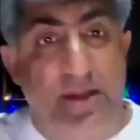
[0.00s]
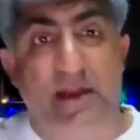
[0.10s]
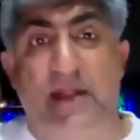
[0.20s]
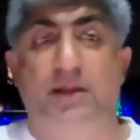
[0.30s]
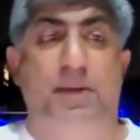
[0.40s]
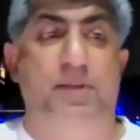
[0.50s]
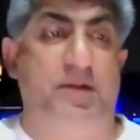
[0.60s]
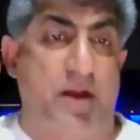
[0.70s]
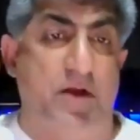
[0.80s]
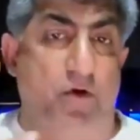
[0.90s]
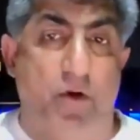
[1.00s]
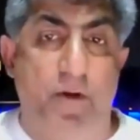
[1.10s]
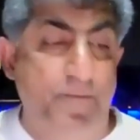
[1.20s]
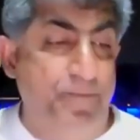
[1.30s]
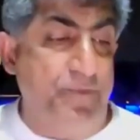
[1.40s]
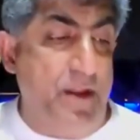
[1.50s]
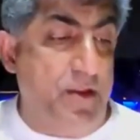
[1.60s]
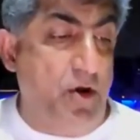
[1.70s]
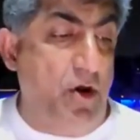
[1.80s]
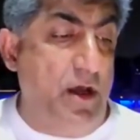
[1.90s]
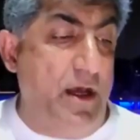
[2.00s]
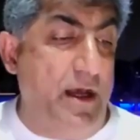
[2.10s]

is in other people's control. So